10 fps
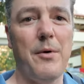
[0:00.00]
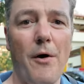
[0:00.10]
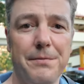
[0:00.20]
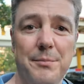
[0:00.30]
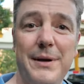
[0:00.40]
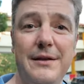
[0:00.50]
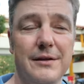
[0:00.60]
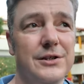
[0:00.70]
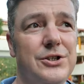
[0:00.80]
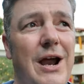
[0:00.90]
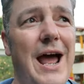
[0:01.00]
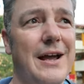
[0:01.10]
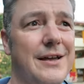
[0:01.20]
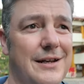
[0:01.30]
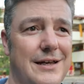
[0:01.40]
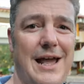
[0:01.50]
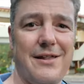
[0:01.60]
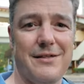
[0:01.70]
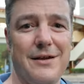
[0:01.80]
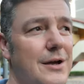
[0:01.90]
off the beaten track, and I
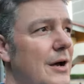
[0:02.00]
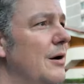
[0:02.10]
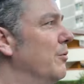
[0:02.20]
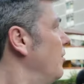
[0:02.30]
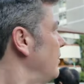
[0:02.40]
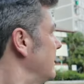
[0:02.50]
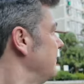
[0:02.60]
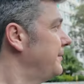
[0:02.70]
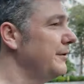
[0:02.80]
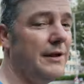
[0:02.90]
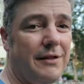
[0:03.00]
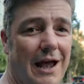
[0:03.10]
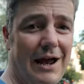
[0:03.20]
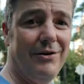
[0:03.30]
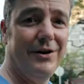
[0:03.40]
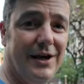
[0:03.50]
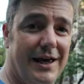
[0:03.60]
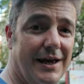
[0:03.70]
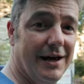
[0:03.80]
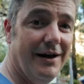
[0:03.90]
guess walking through this area
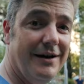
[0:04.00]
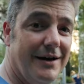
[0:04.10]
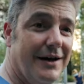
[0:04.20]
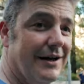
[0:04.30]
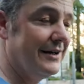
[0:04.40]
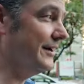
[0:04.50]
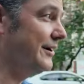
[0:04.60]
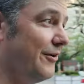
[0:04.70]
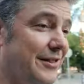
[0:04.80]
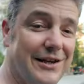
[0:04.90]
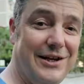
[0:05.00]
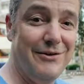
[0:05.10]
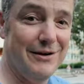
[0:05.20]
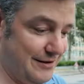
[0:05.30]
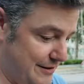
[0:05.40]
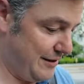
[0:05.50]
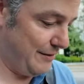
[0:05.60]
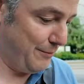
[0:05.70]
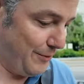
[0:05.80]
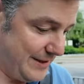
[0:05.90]
here can constitute as
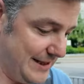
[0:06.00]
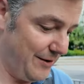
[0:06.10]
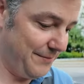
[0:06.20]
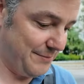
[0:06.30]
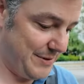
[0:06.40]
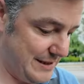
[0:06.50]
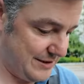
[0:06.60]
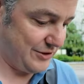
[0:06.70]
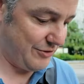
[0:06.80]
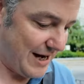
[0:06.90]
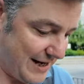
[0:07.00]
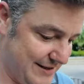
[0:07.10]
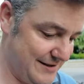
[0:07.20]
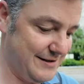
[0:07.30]
walking off the beaten track.